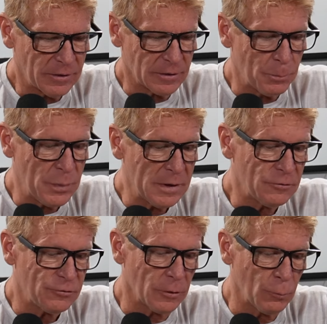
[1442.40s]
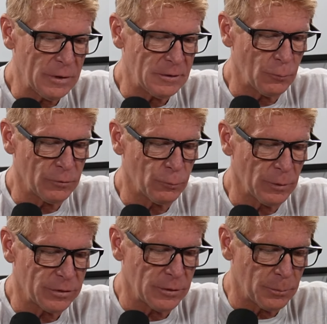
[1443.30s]
think the big show that we did was
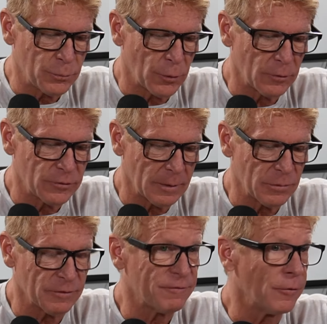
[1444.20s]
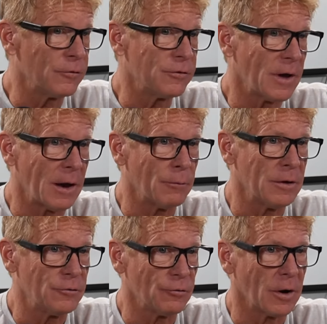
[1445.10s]
with the prototype, the first hot
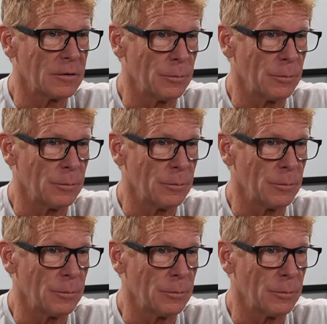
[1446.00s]
rod truck.